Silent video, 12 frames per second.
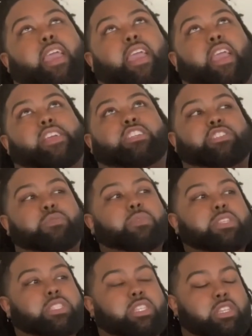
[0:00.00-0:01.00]
And she
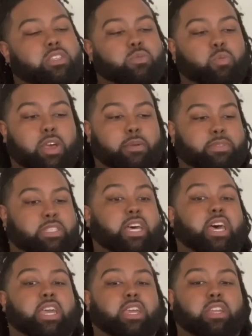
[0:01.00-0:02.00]
went to this
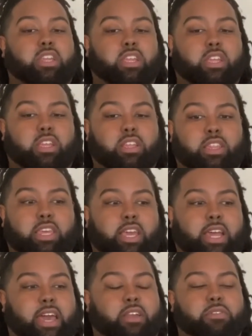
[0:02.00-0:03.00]
website
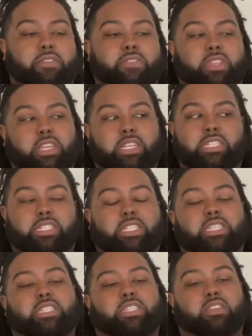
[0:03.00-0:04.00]
that I don't even think
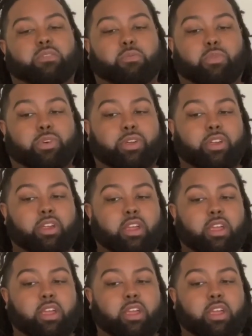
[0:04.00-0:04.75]
exists anymore.